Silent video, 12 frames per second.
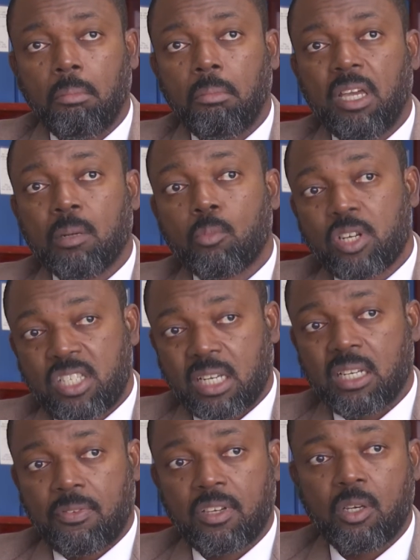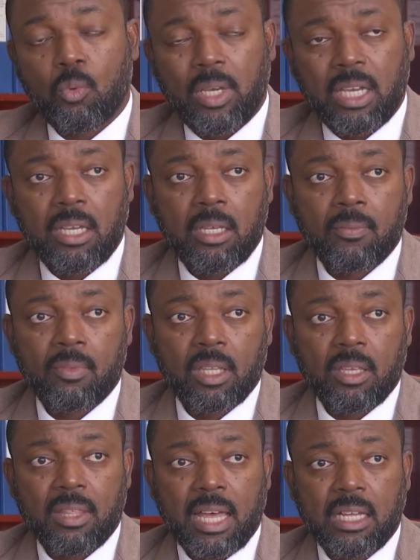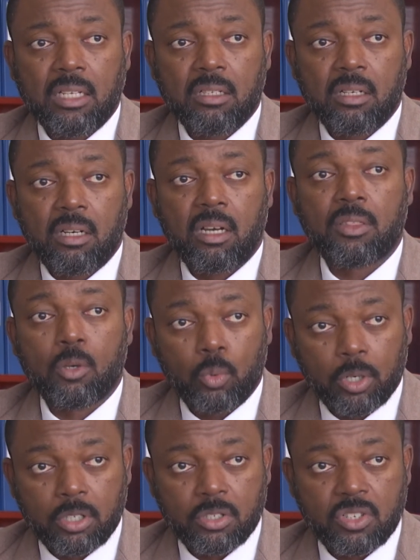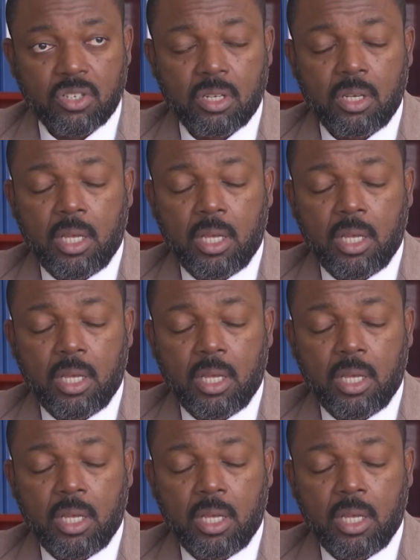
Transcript: in a more significant way than other workers.